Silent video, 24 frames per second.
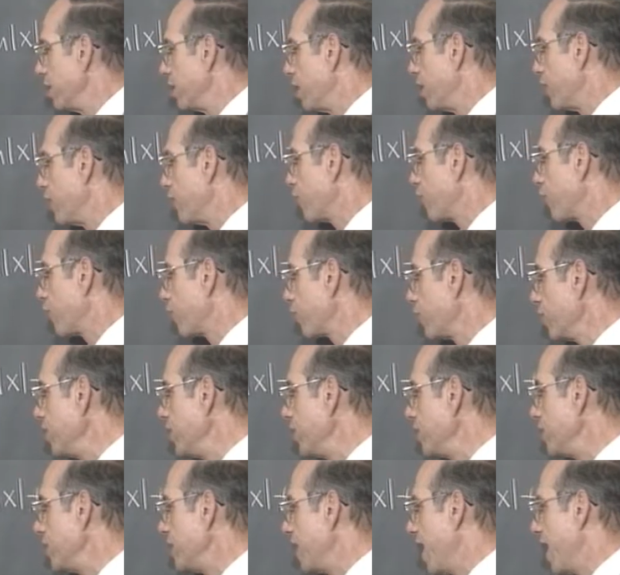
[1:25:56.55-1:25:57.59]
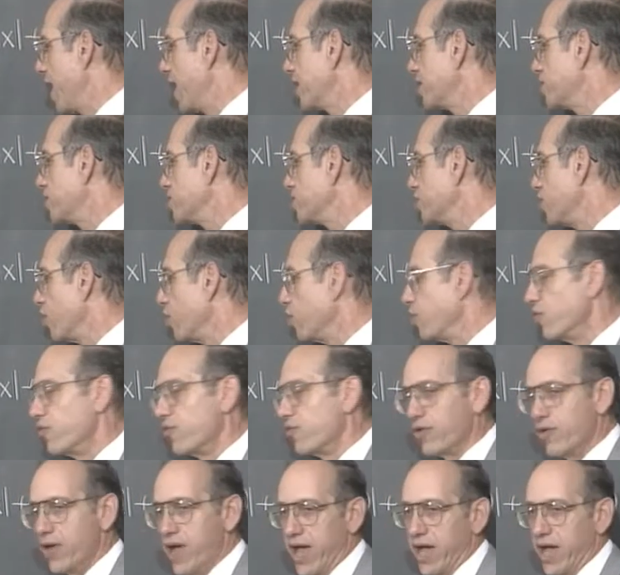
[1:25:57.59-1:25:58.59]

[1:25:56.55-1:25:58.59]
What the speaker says: of 3 dx over